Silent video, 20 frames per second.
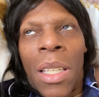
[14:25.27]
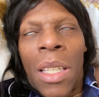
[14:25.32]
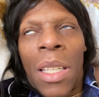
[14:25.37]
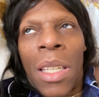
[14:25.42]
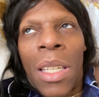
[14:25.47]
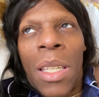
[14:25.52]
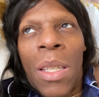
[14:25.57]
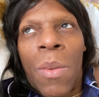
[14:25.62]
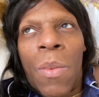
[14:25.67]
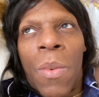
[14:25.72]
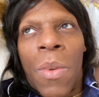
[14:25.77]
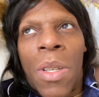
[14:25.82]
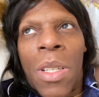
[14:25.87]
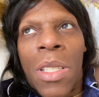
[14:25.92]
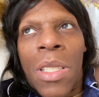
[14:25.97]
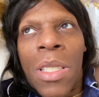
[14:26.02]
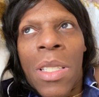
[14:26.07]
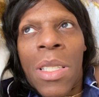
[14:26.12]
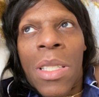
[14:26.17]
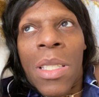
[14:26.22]
He
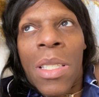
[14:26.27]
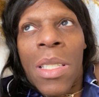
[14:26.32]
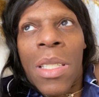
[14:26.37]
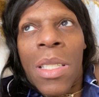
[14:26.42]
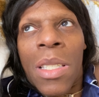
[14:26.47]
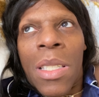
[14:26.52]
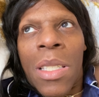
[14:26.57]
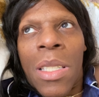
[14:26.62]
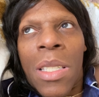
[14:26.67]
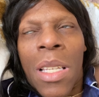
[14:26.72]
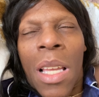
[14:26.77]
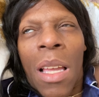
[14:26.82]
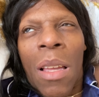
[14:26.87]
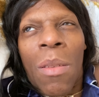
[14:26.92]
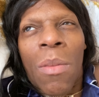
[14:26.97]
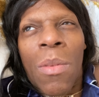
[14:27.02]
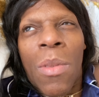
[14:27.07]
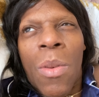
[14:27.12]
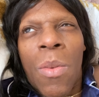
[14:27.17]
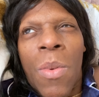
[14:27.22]
was, I
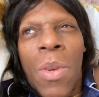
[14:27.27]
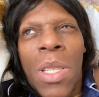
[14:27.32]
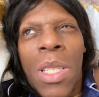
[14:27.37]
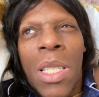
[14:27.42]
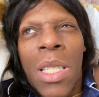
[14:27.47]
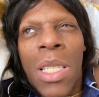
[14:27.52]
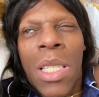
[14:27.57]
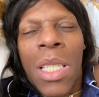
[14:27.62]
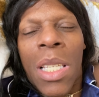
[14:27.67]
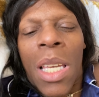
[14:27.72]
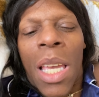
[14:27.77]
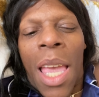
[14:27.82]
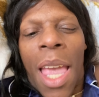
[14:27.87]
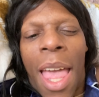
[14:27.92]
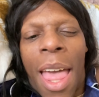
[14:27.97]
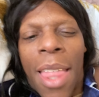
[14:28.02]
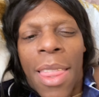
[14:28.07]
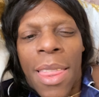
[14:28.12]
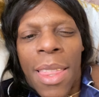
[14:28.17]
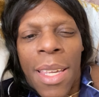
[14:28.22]
don't know where Sister
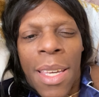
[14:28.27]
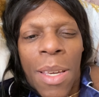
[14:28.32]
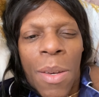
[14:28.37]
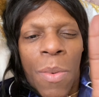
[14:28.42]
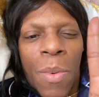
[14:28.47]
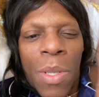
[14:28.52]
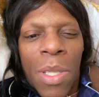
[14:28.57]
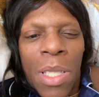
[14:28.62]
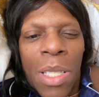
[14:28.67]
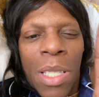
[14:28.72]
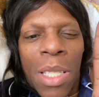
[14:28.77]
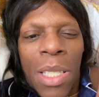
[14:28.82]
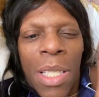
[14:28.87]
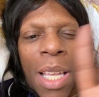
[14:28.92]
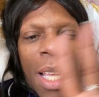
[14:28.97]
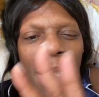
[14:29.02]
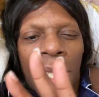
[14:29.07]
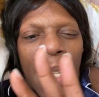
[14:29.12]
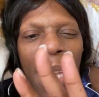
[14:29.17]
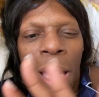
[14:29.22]
Kathy. It wasn't
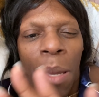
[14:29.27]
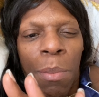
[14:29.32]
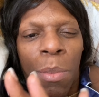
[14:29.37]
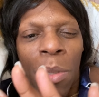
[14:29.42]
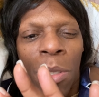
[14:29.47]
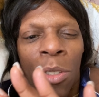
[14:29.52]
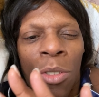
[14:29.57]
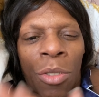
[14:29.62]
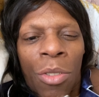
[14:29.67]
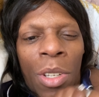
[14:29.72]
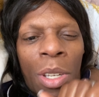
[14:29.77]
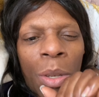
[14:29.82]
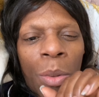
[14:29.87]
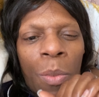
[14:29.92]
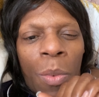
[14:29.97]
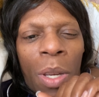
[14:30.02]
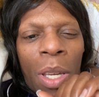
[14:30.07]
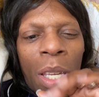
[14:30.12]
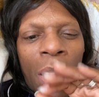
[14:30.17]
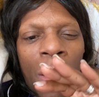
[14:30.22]
that type of
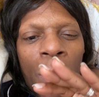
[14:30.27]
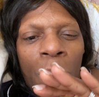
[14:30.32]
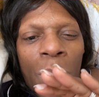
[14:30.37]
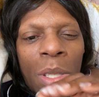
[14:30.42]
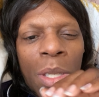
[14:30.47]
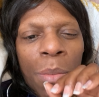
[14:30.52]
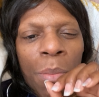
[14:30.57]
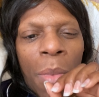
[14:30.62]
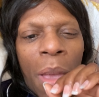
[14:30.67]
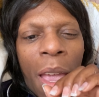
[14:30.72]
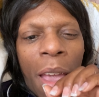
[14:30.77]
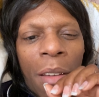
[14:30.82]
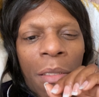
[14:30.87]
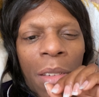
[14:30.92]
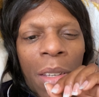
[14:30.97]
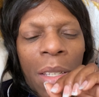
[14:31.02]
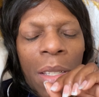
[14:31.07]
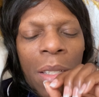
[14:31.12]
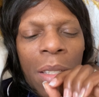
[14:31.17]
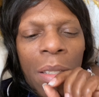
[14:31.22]
dream where he was
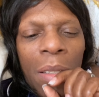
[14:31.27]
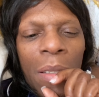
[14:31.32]
married.